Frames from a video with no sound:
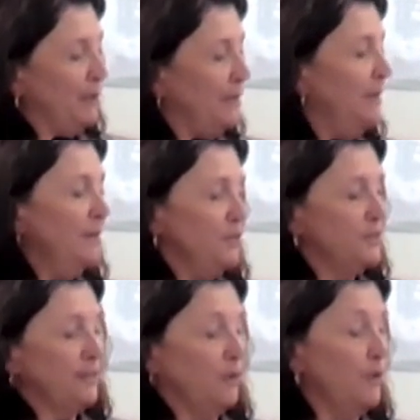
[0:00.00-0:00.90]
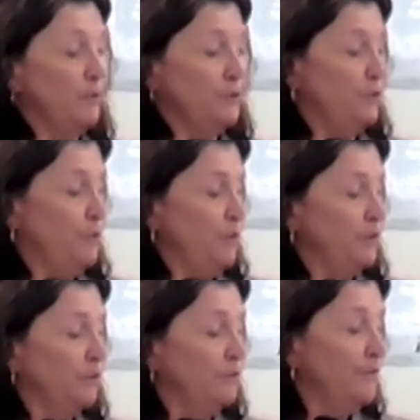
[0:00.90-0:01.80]
but just like we would do with
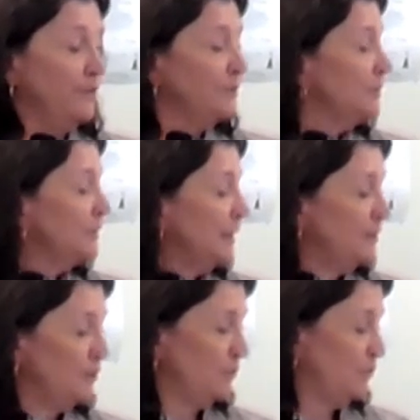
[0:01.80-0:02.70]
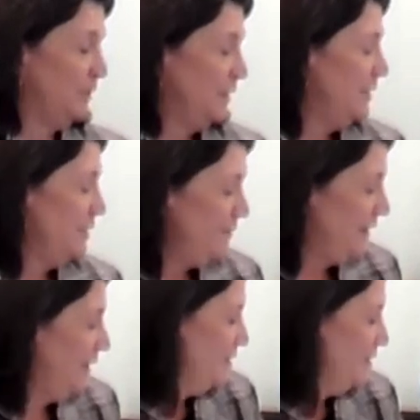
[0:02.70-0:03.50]
our own vehicles, I don't think